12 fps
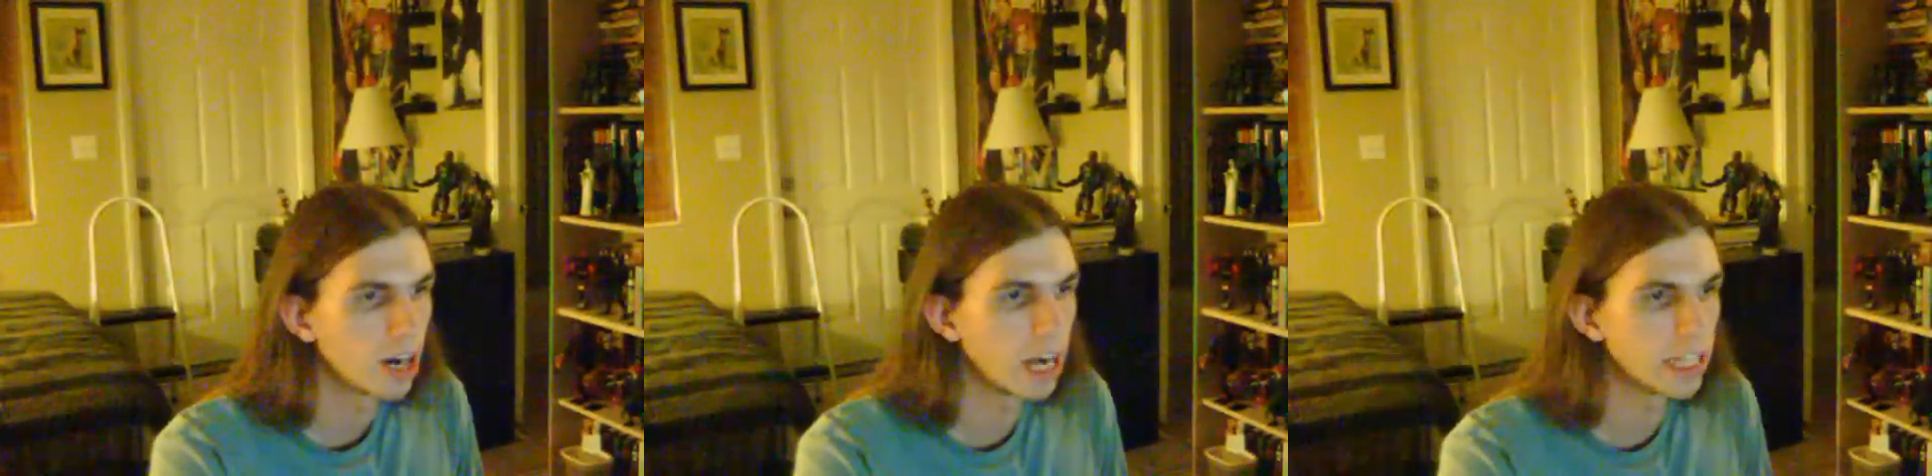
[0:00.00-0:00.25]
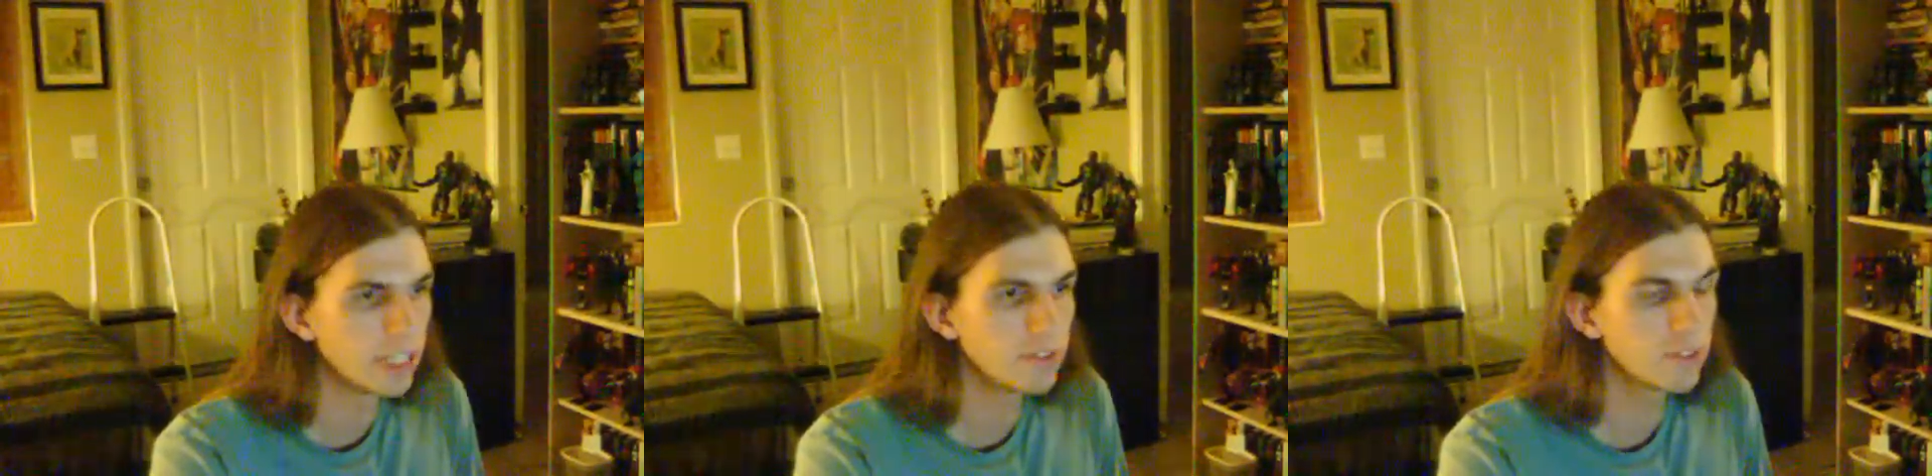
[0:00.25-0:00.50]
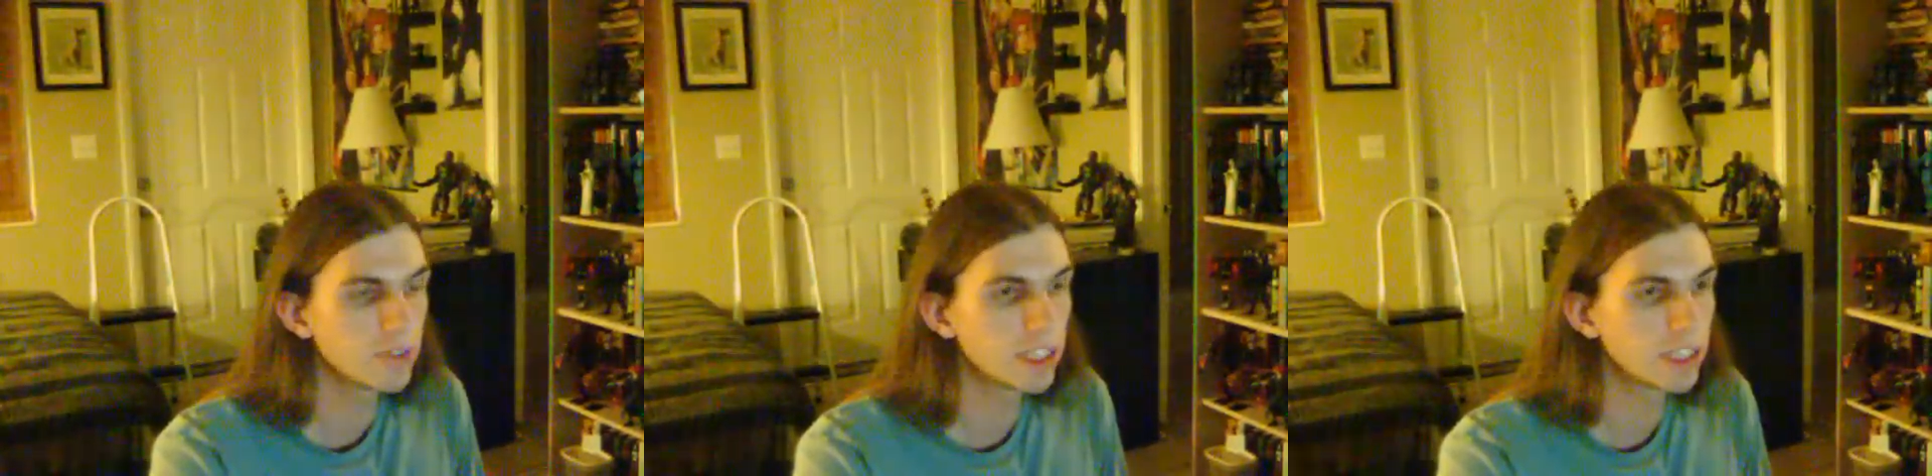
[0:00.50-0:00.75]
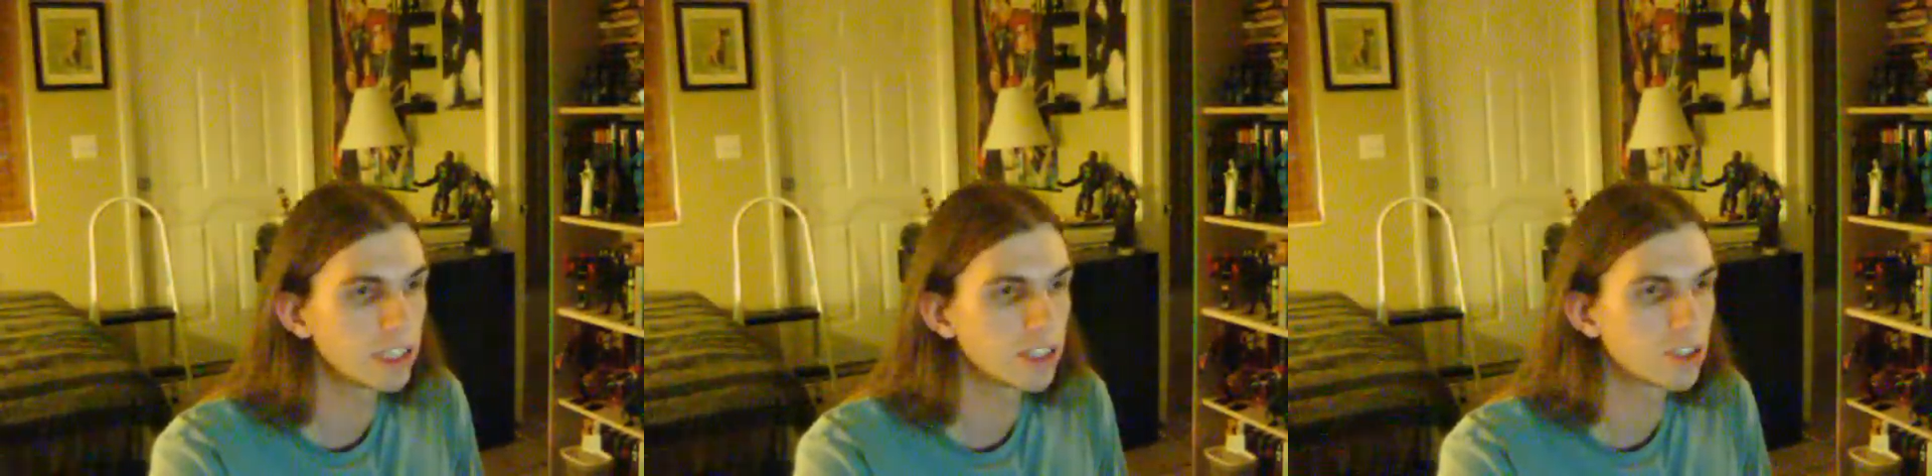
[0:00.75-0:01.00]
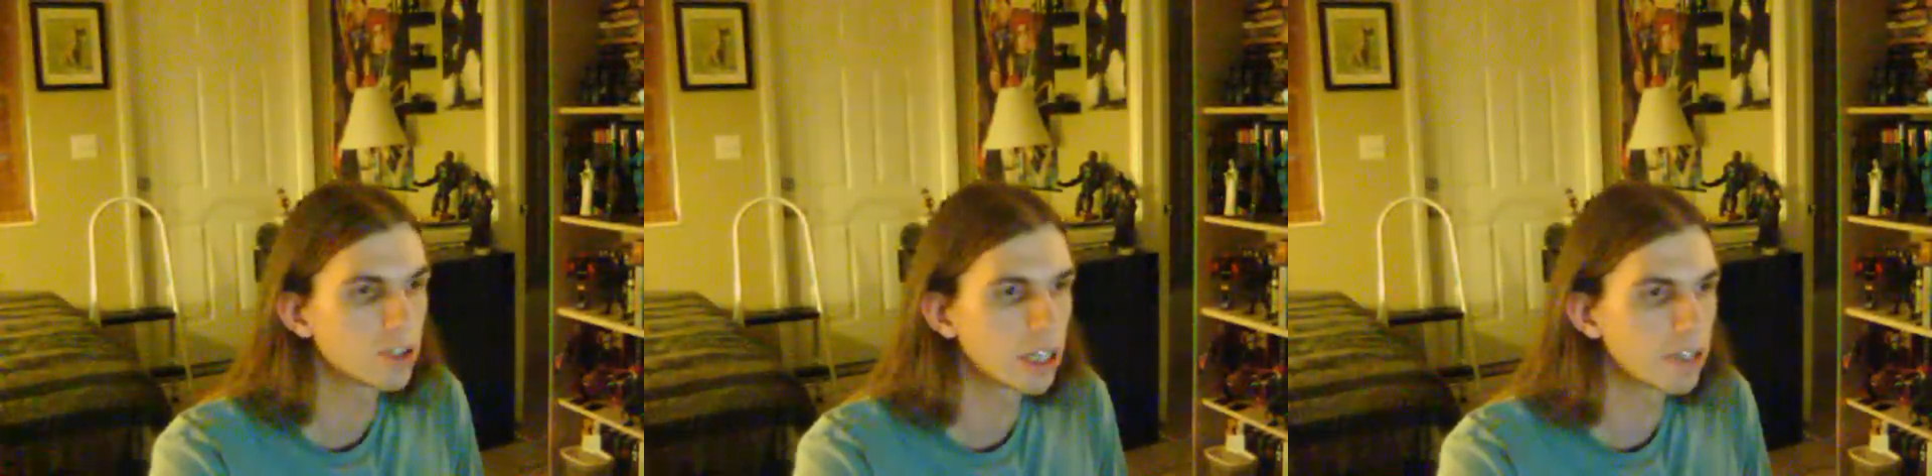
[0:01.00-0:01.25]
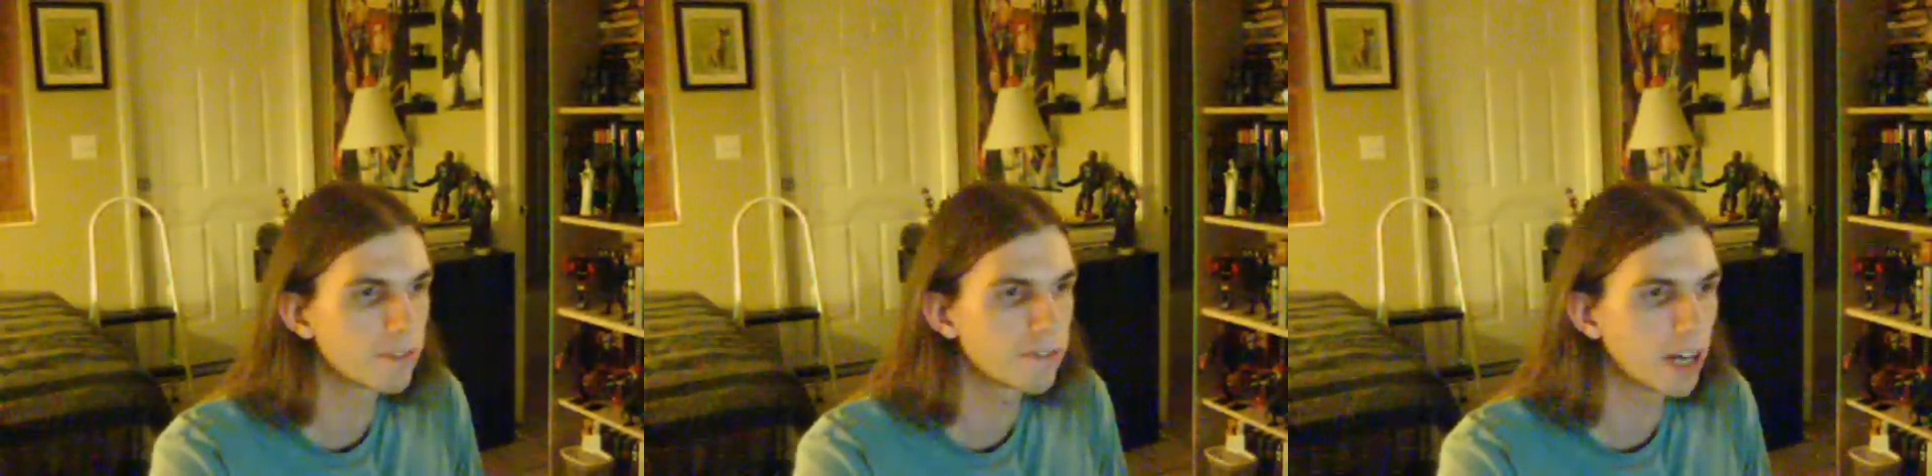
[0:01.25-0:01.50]
I even really
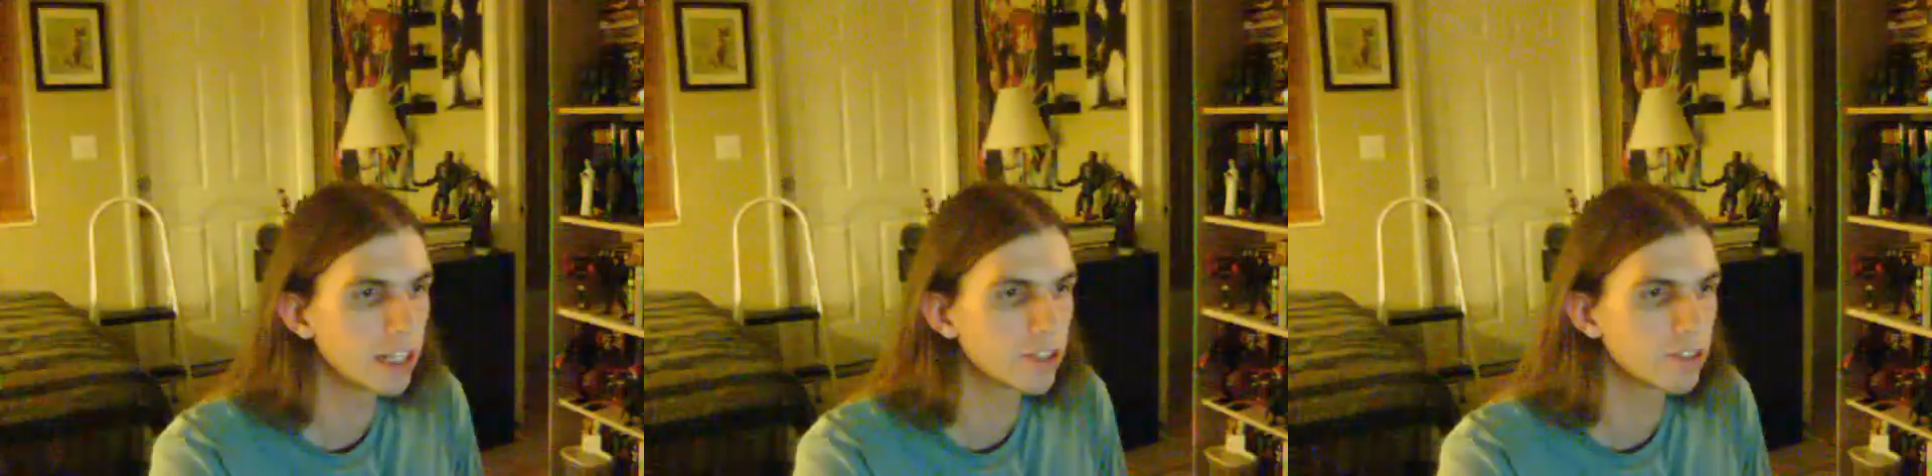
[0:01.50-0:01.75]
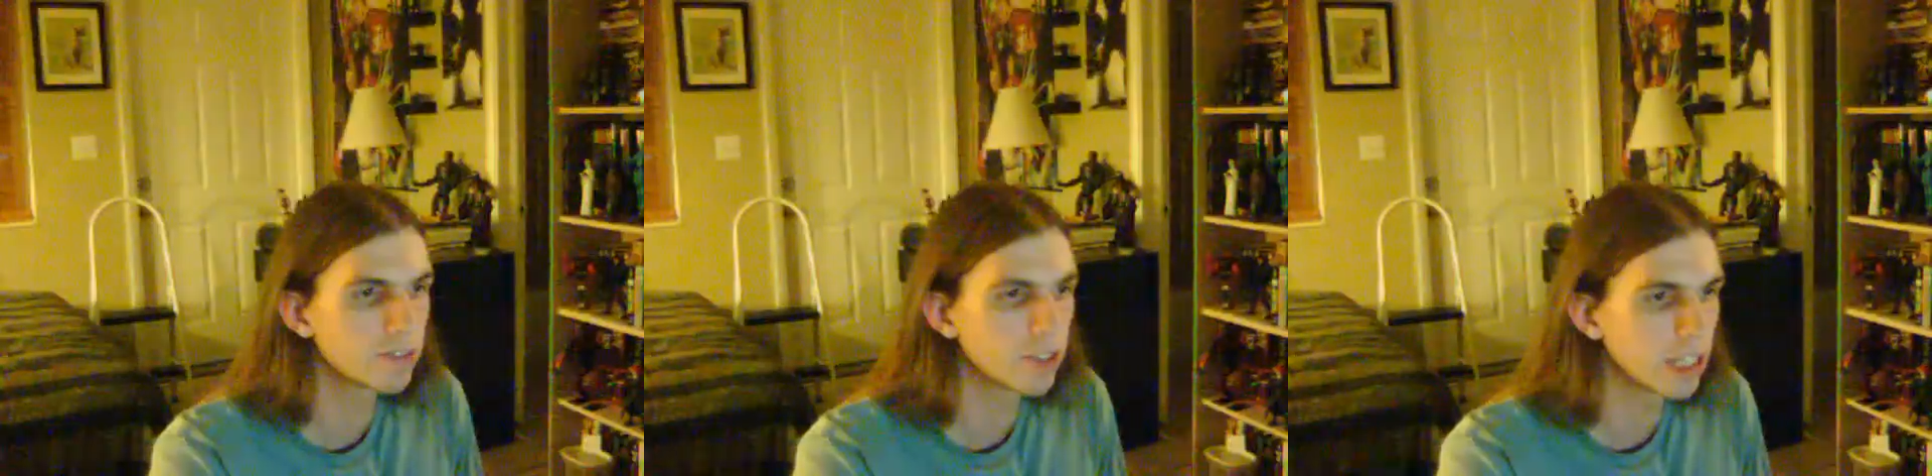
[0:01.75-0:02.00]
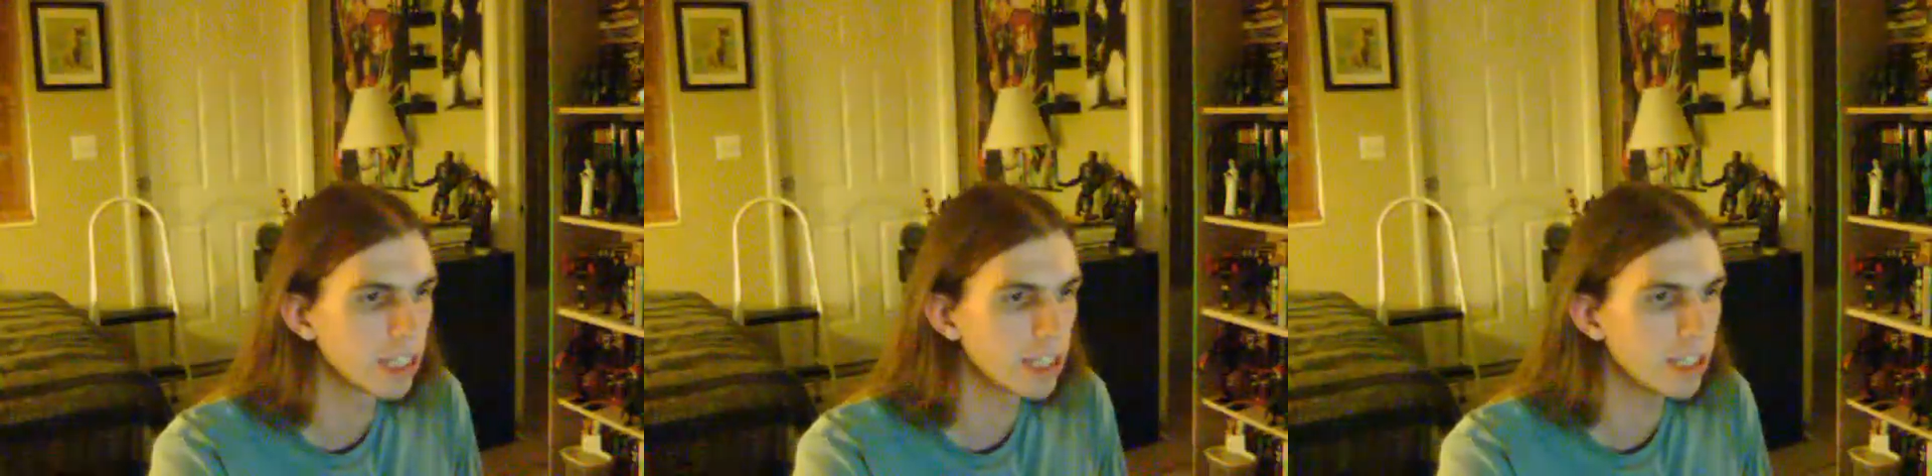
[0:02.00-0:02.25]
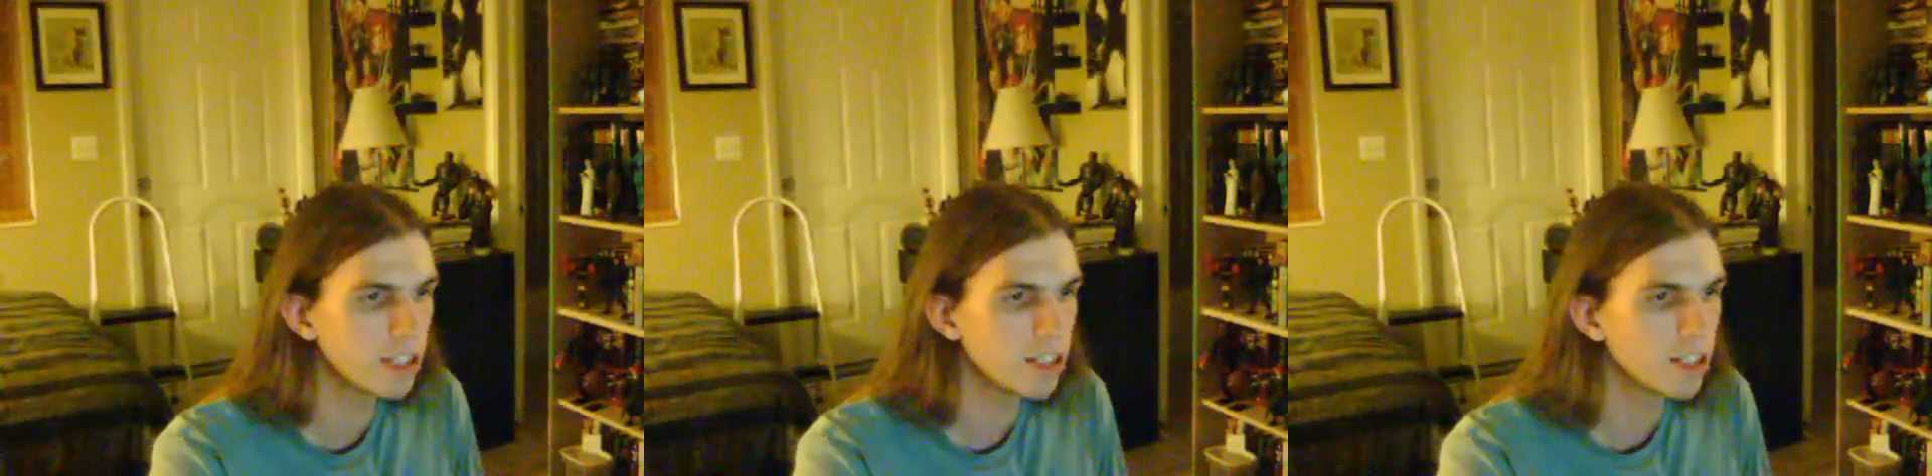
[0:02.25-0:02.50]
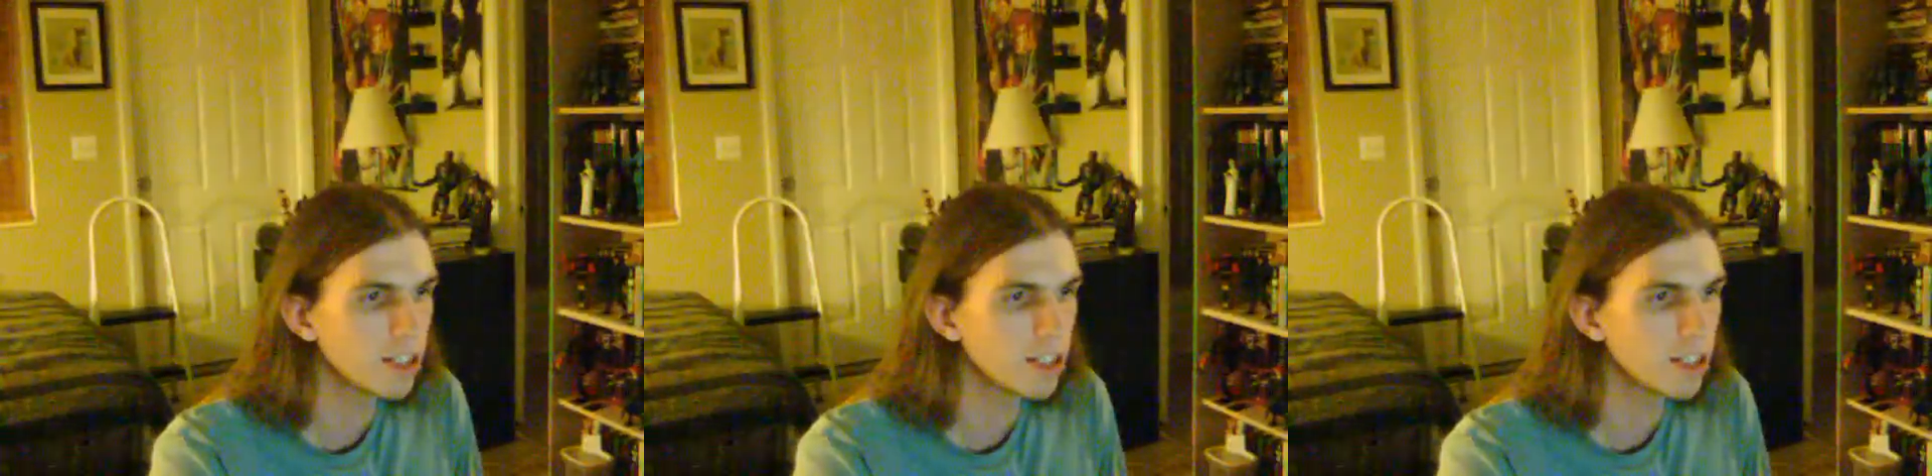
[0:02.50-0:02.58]
enjoyed Fight or Flee,